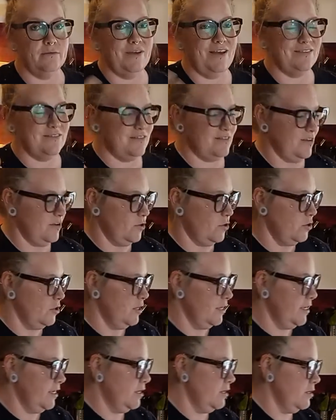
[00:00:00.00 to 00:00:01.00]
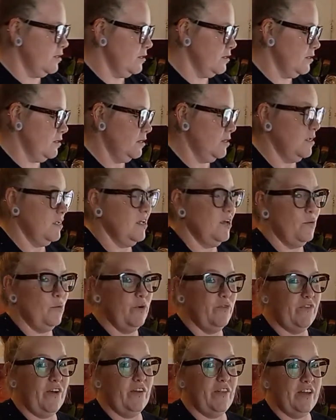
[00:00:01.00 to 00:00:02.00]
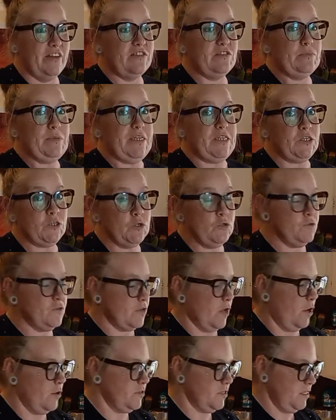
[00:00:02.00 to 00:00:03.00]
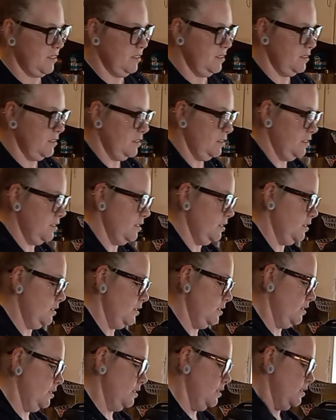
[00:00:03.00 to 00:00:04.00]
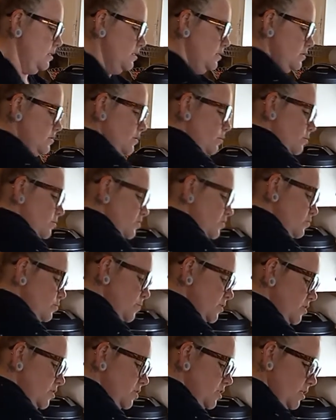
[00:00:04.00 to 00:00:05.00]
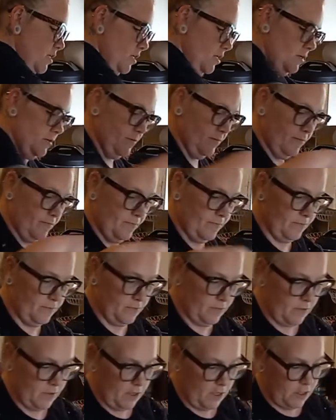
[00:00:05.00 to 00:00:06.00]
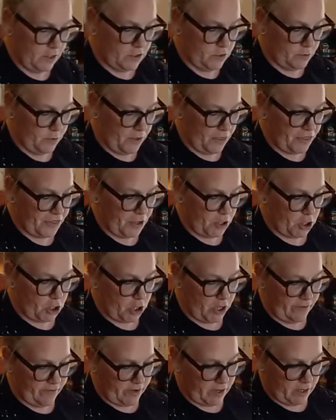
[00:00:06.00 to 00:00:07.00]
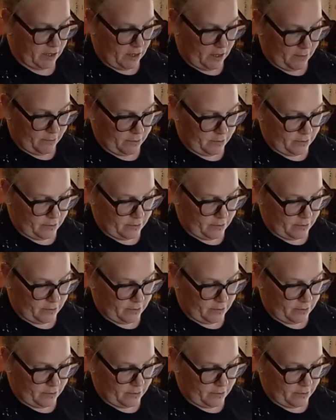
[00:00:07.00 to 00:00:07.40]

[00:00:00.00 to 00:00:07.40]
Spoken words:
as I said earlier, we found that to be too salty. So we're switching to 1/3 cup.